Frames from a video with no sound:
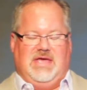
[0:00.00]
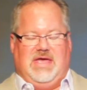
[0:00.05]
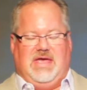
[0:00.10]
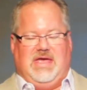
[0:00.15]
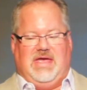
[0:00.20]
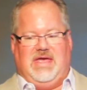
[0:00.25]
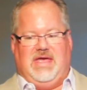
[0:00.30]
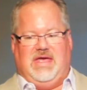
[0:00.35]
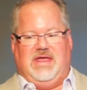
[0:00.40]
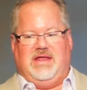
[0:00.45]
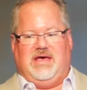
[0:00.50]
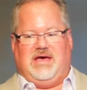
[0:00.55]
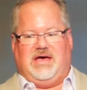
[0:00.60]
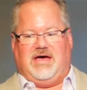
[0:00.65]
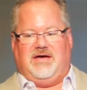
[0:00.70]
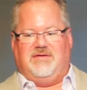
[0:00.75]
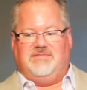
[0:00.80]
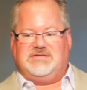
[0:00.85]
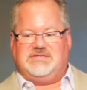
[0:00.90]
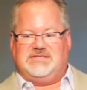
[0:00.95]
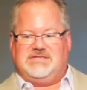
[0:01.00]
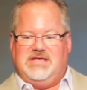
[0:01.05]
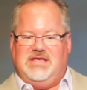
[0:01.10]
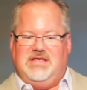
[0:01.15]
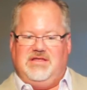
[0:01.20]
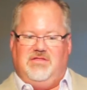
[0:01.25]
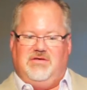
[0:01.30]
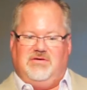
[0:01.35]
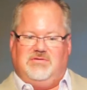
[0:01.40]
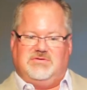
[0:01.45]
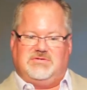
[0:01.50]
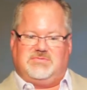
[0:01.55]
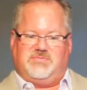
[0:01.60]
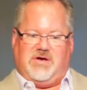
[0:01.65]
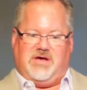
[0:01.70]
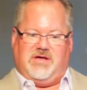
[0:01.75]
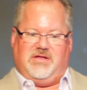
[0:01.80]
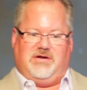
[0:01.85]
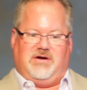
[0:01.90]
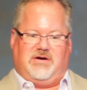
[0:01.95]
And I've seen those,
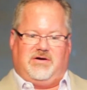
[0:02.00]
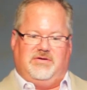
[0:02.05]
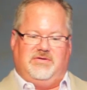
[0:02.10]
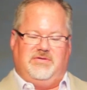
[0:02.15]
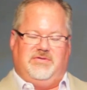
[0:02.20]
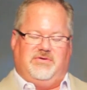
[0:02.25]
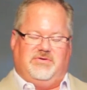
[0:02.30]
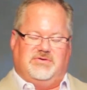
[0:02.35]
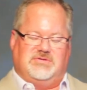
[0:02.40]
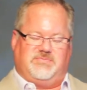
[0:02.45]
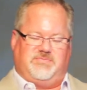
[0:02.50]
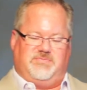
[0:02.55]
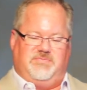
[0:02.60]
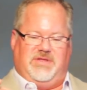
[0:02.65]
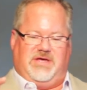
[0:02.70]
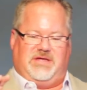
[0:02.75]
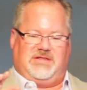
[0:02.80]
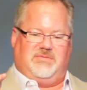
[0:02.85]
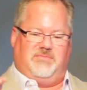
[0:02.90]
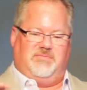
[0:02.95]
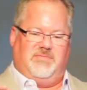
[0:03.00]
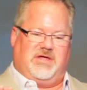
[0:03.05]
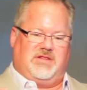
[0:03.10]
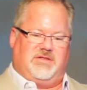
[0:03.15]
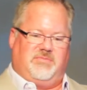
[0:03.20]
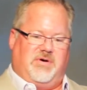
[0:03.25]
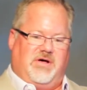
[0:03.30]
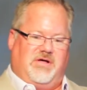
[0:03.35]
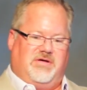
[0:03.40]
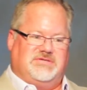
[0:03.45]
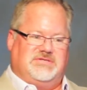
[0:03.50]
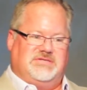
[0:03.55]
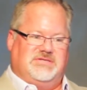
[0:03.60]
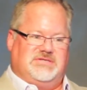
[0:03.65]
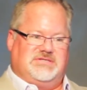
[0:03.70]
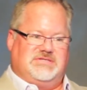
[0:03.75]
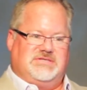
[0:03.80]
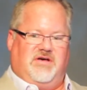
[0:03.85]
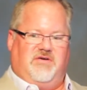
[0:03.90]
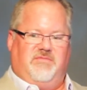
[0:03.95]
not the policies
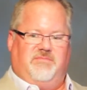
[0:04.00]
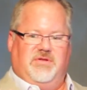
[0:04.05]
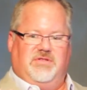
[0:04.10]
itself,